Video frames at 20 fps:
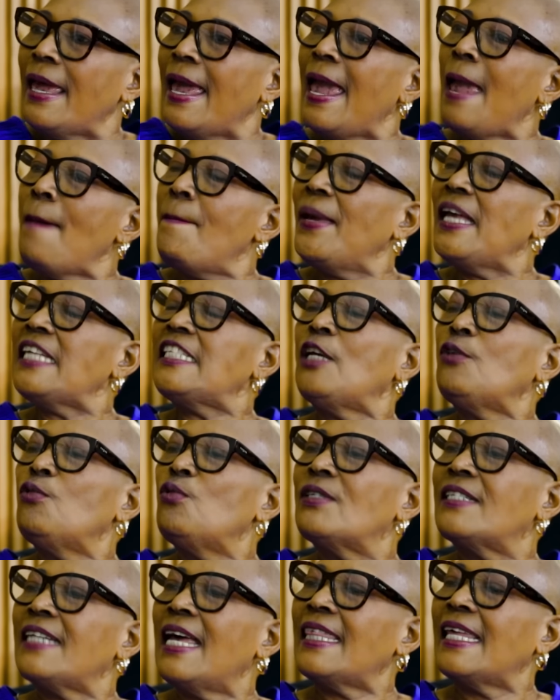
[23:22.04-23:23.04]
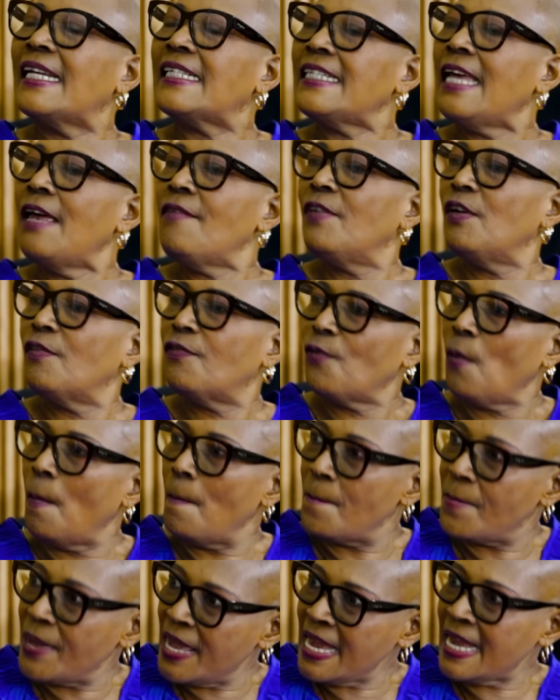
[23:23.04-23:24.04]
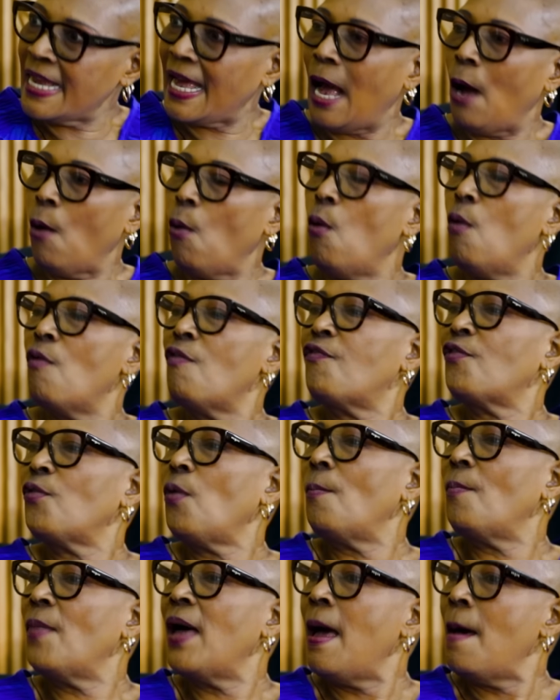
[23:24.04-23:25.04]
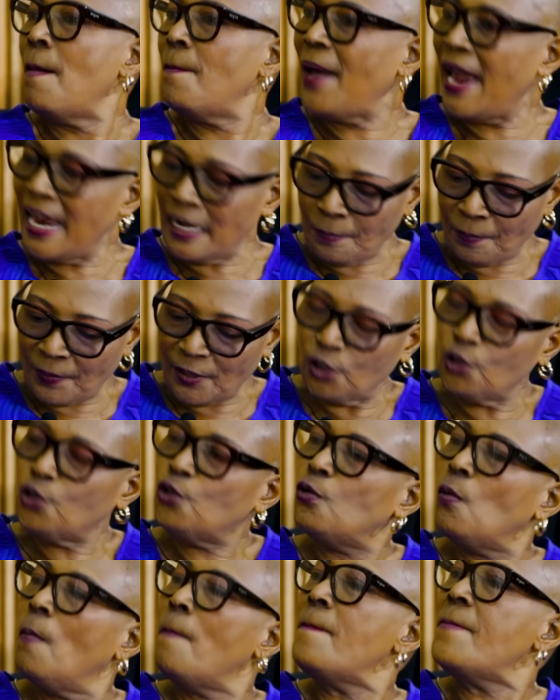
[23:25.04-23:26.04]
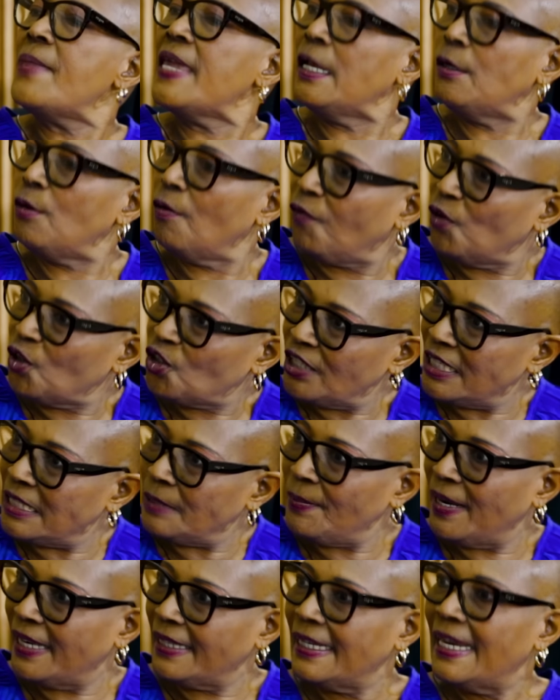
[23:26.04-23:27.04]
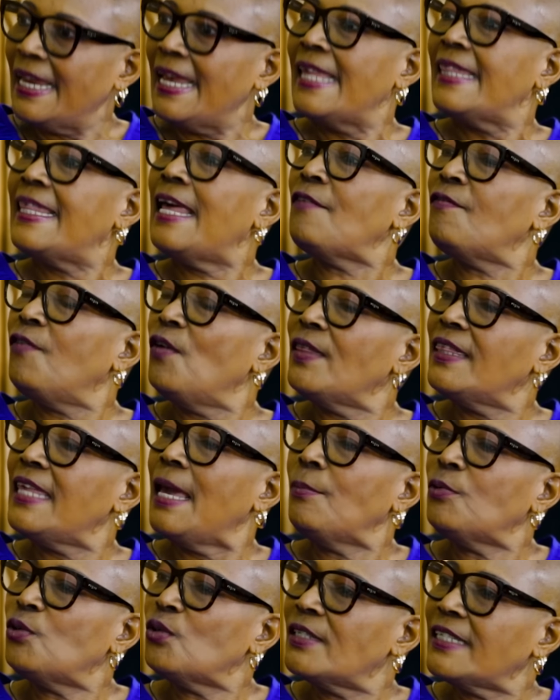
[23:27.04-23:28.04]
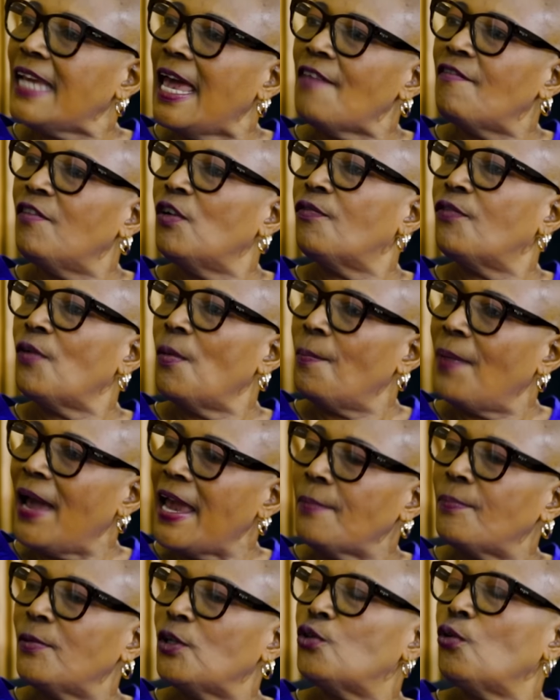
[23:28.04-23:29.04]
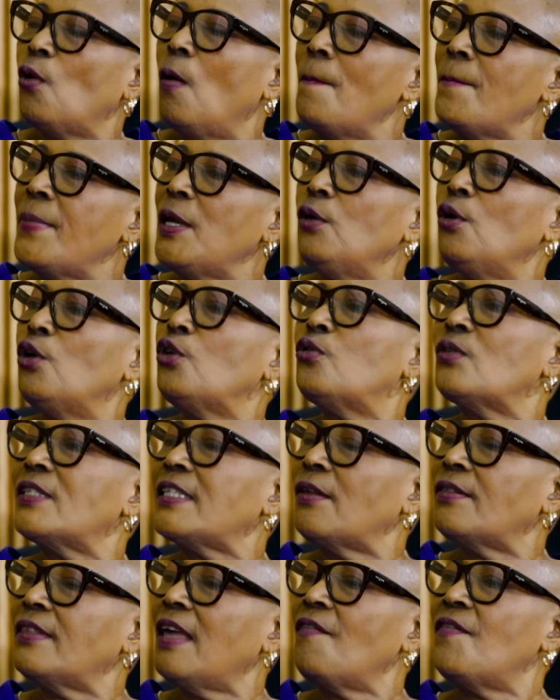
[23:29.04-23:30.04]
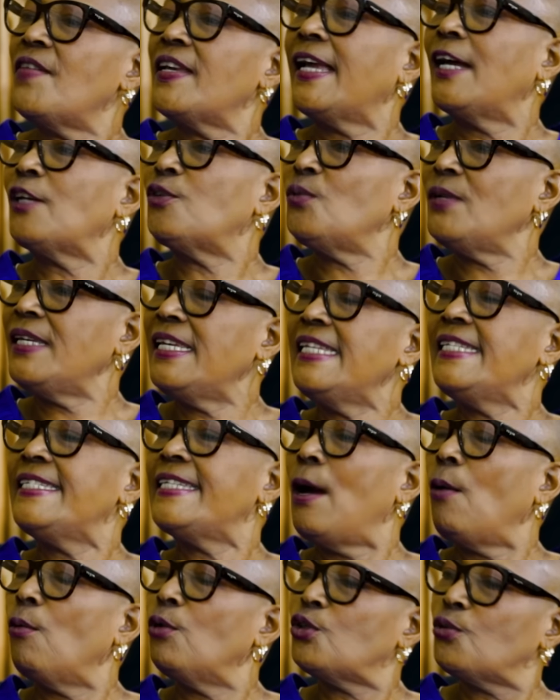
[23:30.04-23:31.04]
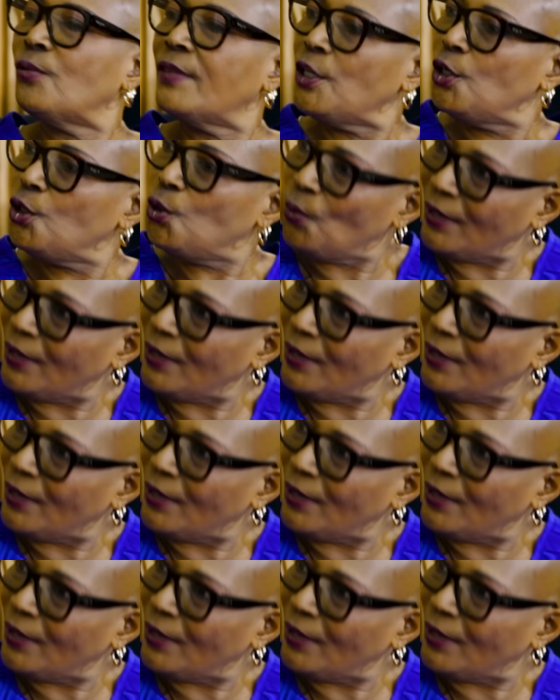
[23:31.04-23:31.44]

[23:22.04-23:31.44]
a person would rather travel from Binga or from Beitbridge to Mpilo for treatment than for them to travel from Beitbridge or Mpilo to South Africa, to India or to the